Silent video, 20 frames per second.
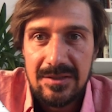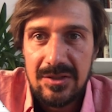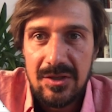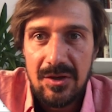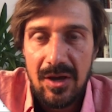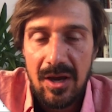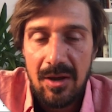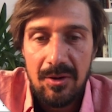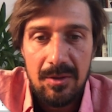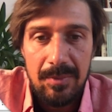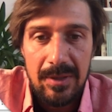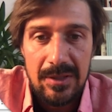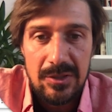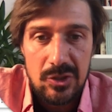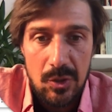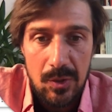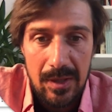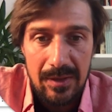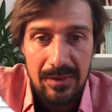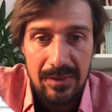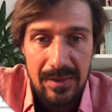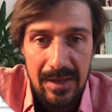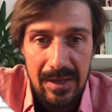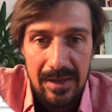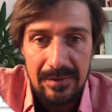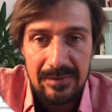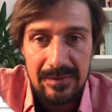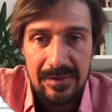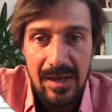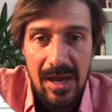I'm going to be doing
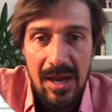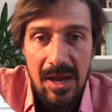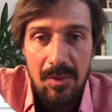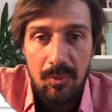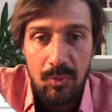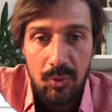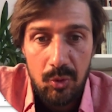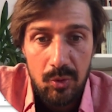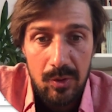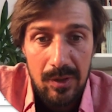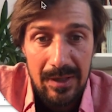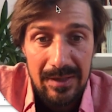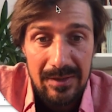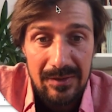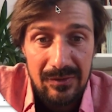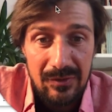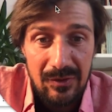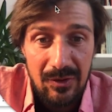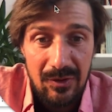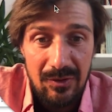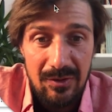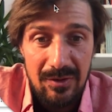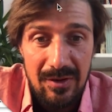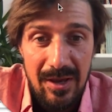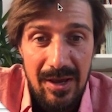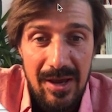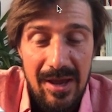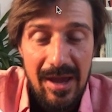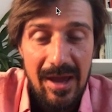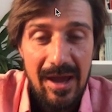this pretty soon,
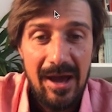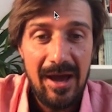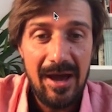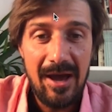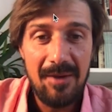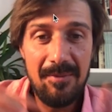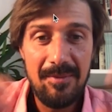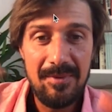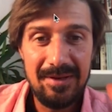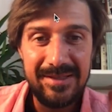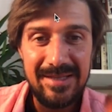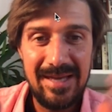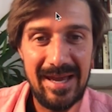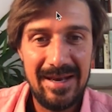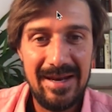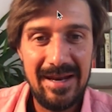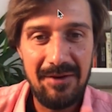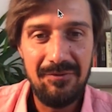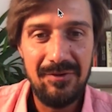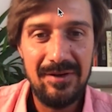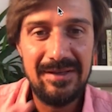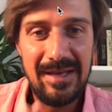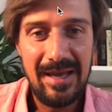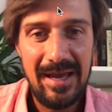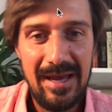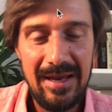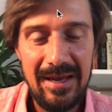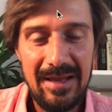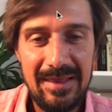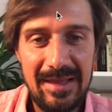um, ten every
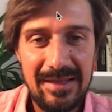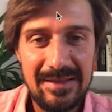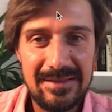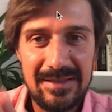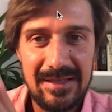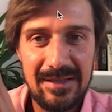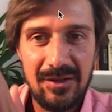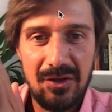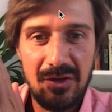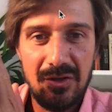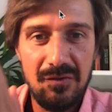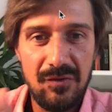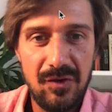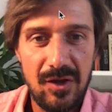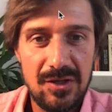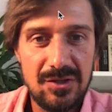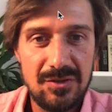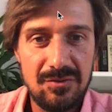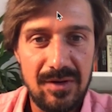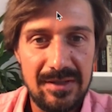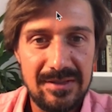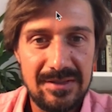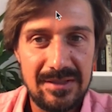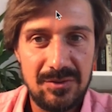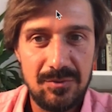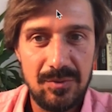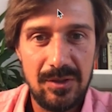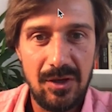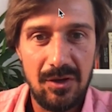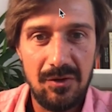day. Let's see the conversion rates as we
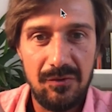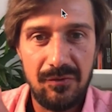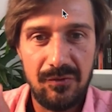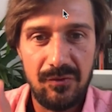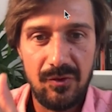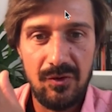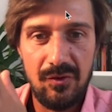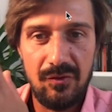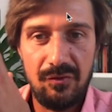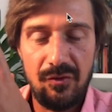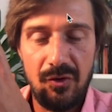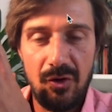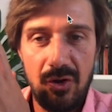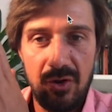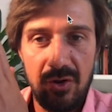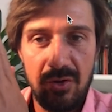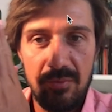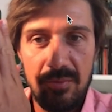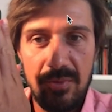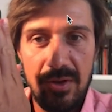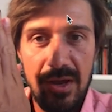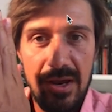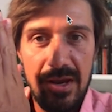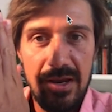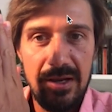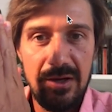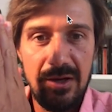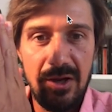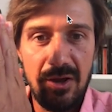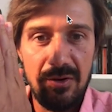go through from, you
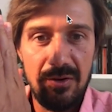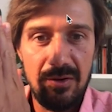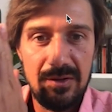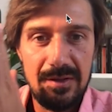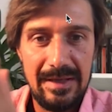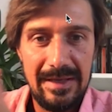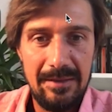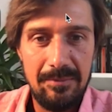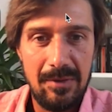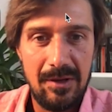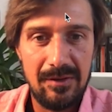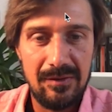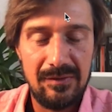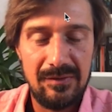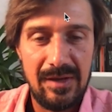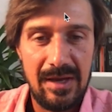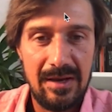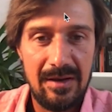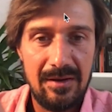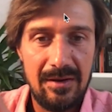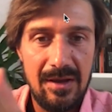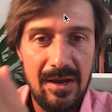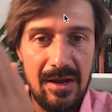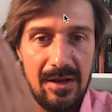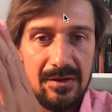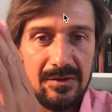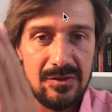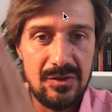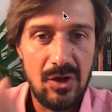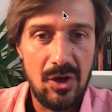know, email sent
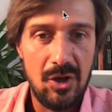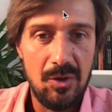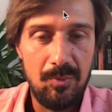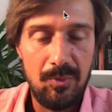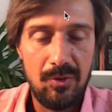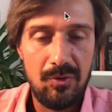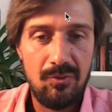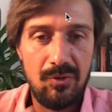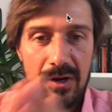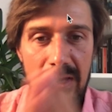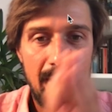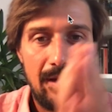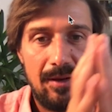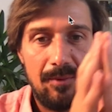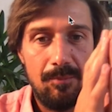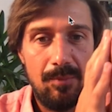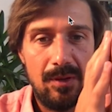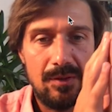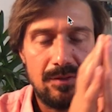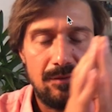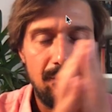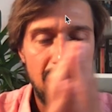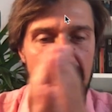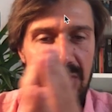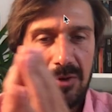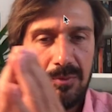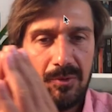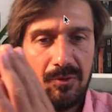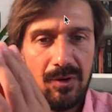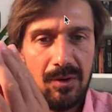to open rate, because I think
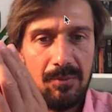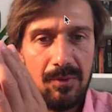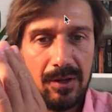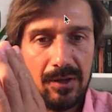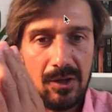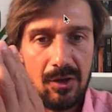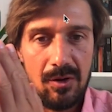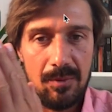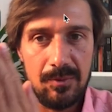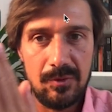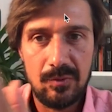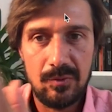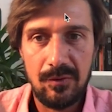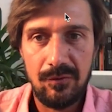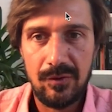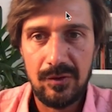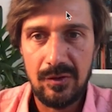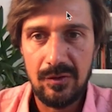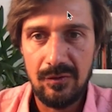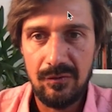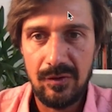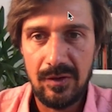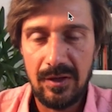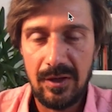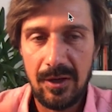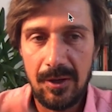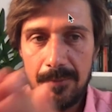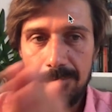open rate might go up as well for your video.